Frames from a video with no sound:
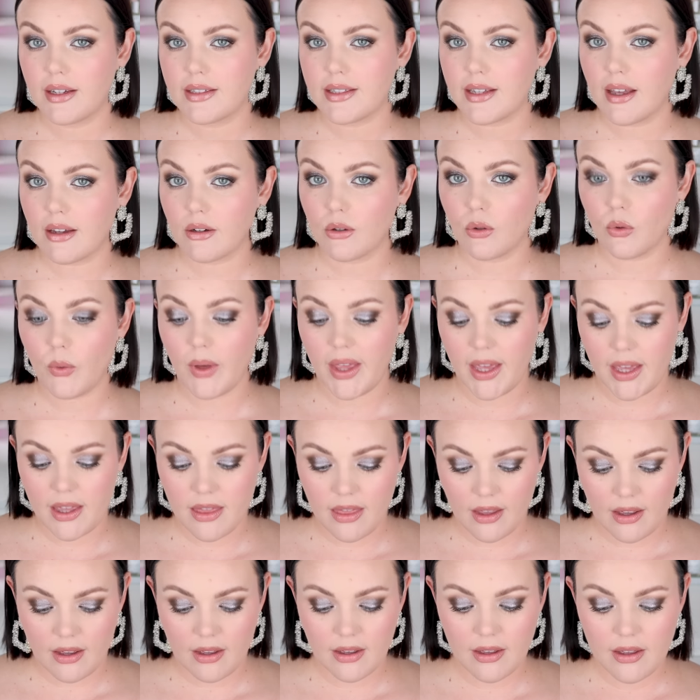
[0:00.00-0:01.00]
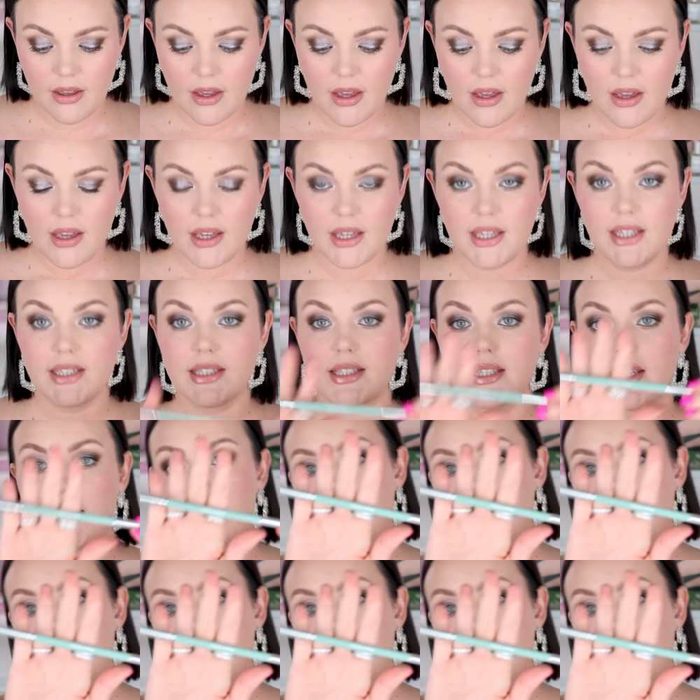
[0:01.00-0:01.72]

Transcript: eyes at all either, is